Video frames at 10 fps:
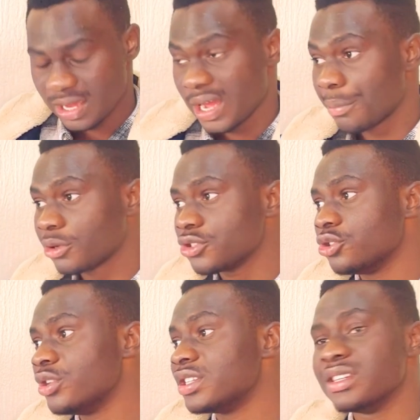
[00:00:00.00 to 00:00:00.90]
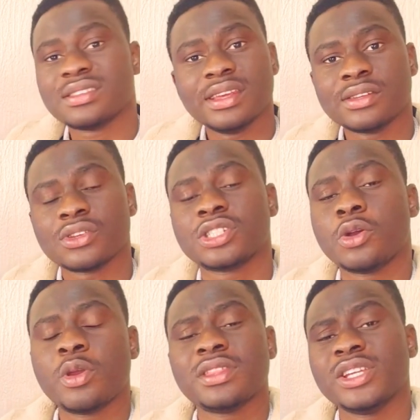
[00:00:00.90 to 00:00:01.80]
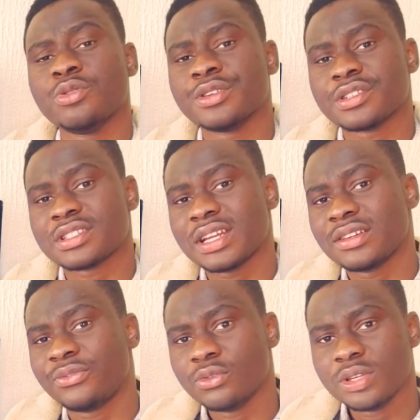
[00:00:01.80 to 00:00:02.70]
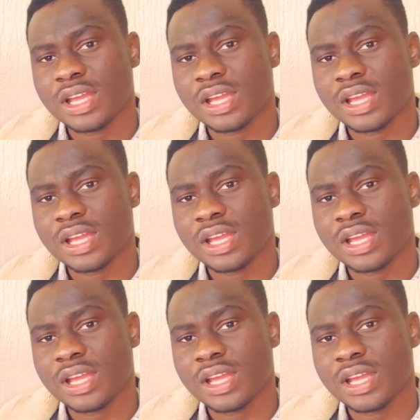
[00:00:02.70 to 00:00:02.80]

I'm going to do it in such a way that you understand fully.